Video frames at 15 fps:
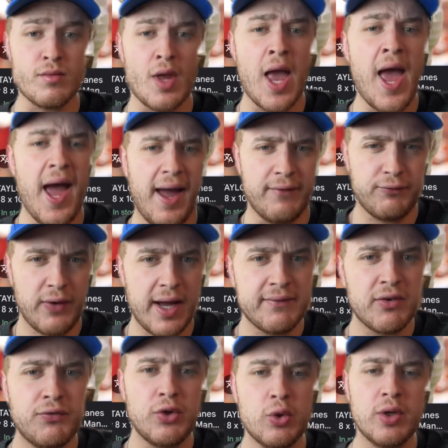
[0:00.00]
At 5, a few
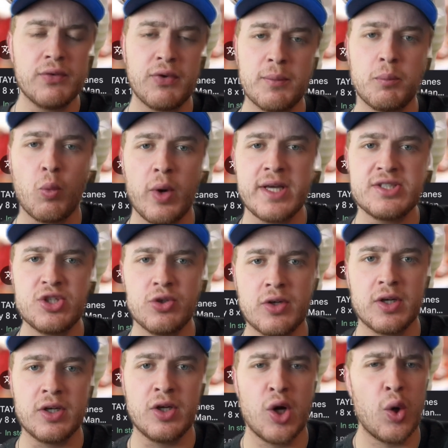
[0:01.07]
different ways you could
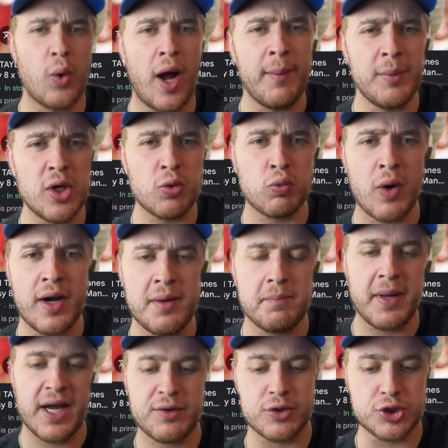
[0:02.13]
go. I'm going to run it back with
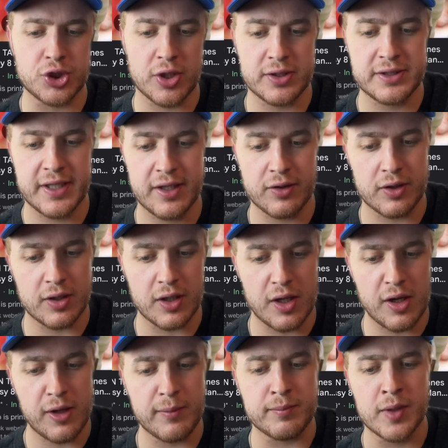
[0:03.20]
Sean Taylor.
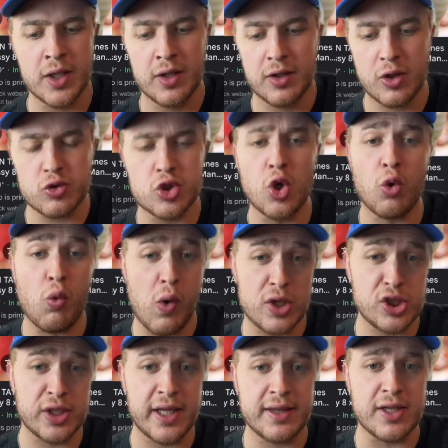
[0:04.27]
There was no question that
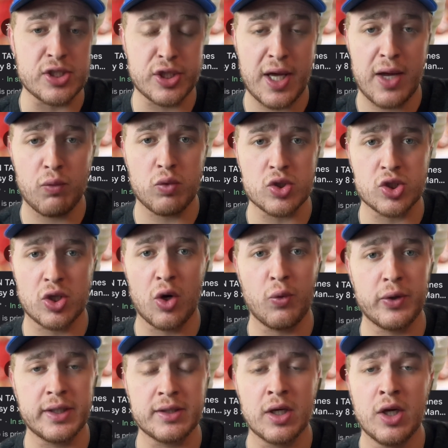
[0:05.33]
this guy was going
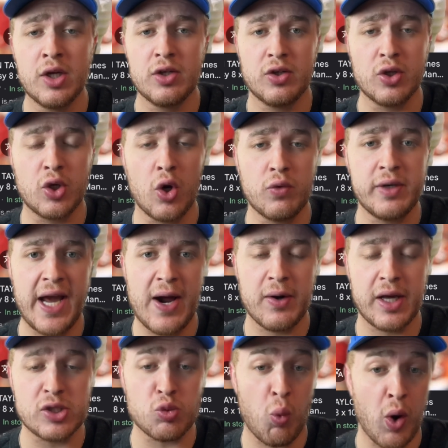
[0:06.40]
to go down as one
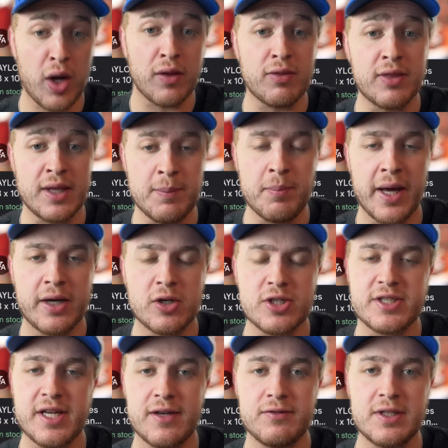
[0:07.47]
of the better
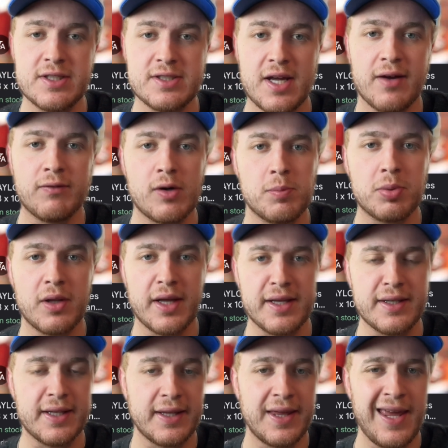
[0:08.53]
safeties to ever play in the
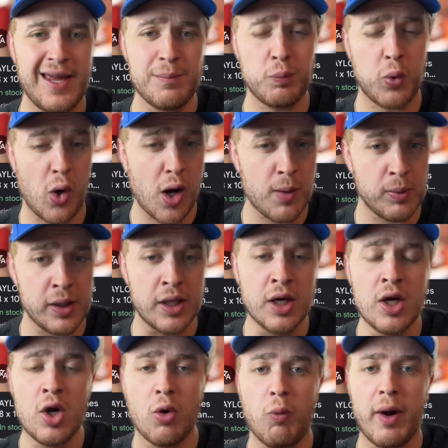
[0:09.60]
game. Probably
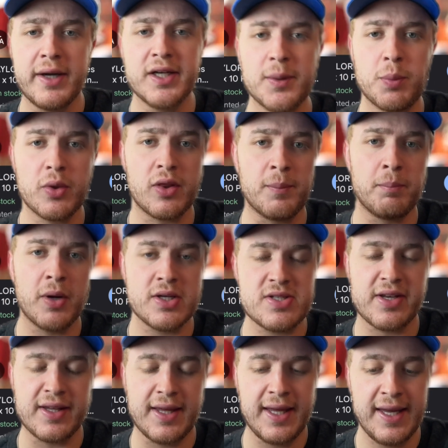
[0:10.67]
wind up with a bust in
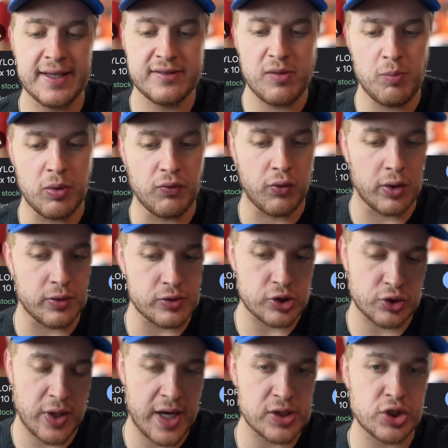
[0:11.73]
Canton before he was
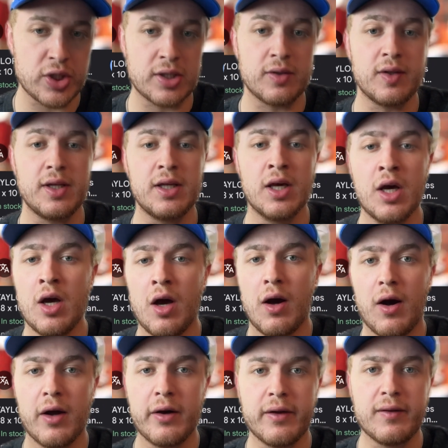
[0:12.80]
tragically
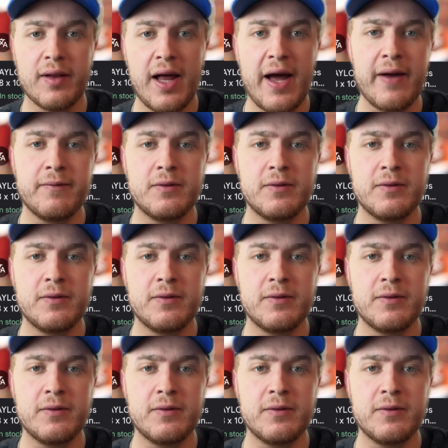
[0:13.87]
unalived.